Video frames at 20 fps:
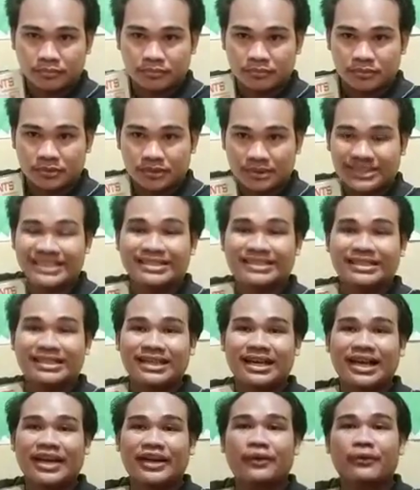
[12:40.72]
Just
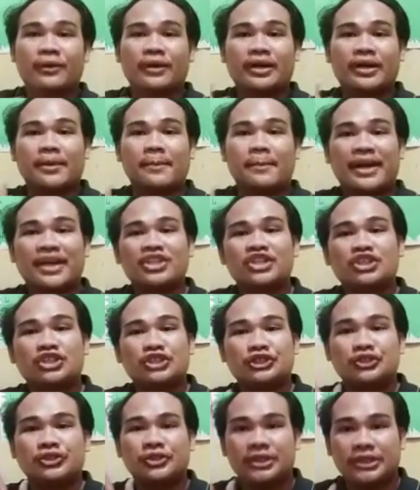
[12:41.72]
like what I mentioned
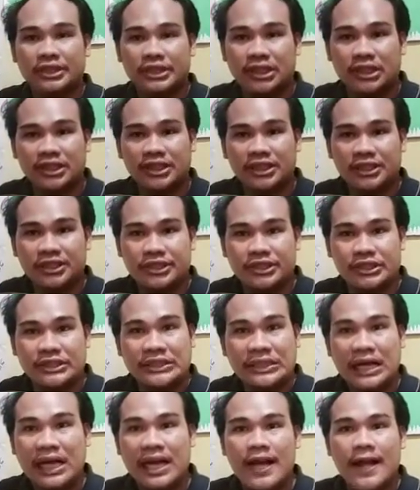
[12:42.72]
earlier,
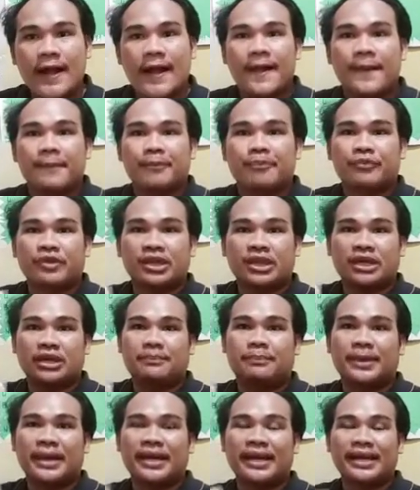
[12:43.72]
the
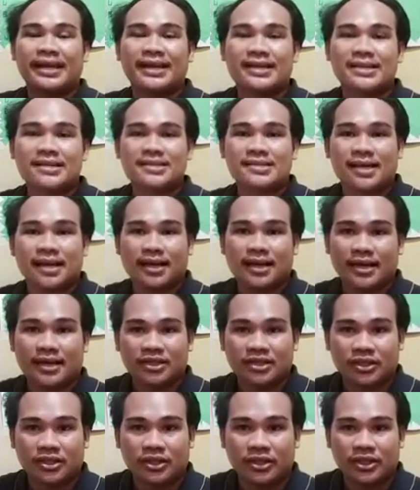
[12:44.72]
valence
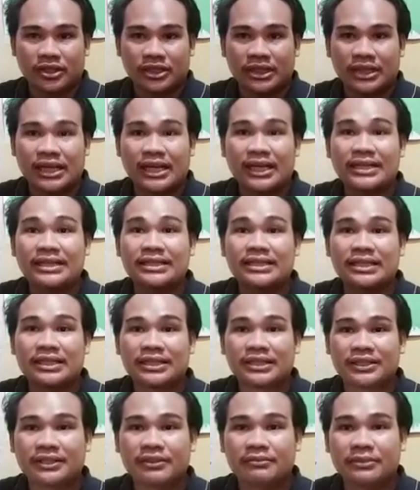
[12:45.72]
electron can
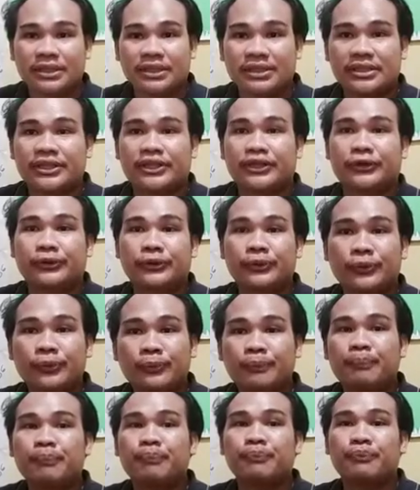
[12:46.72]
determine the group
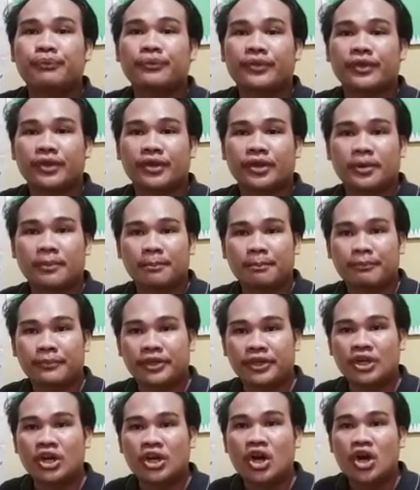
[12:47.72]
number
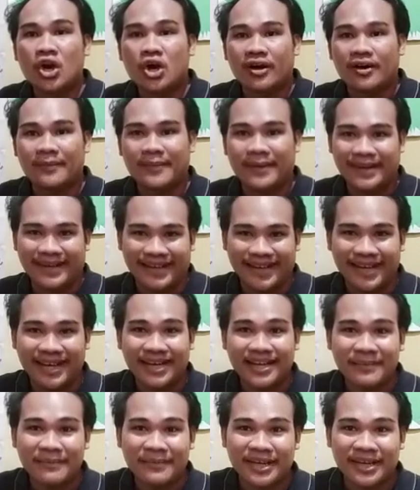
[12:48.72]
of an
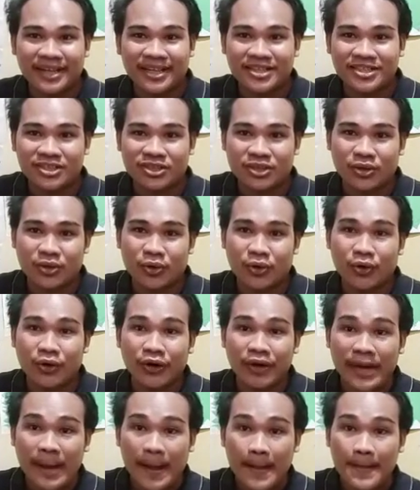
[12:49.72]
element or
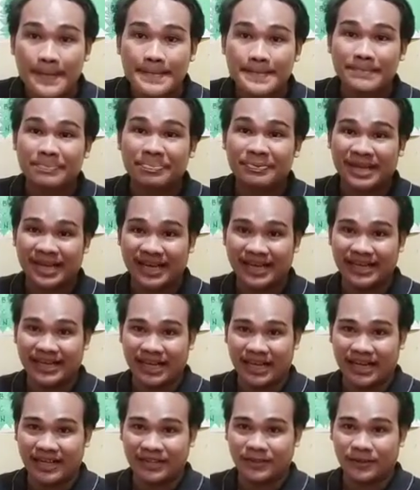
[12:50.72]
an
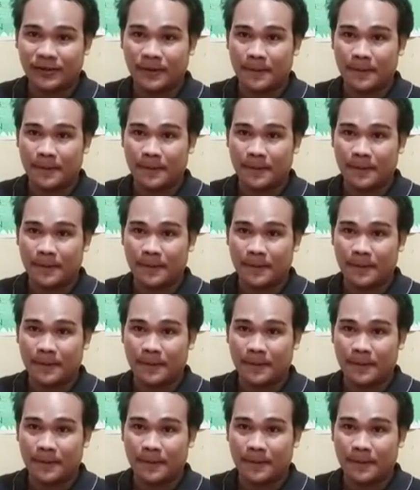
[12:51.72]
atom.